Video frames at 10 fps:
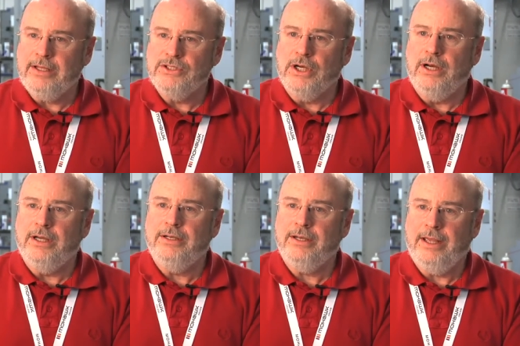
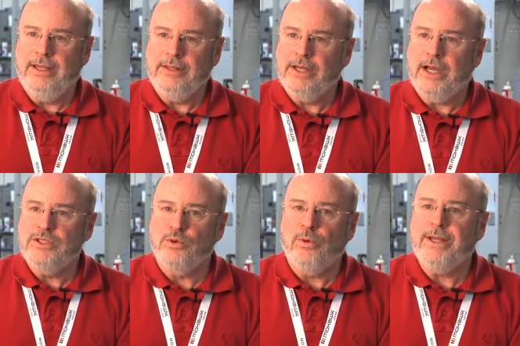hands-on and the
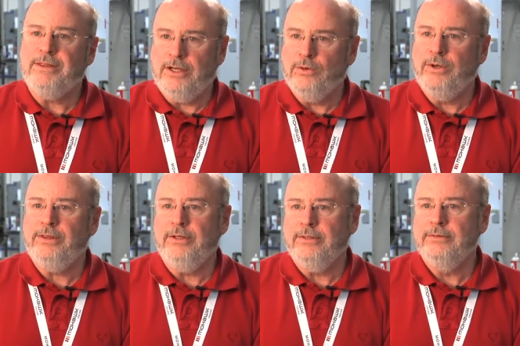guys are right there with you.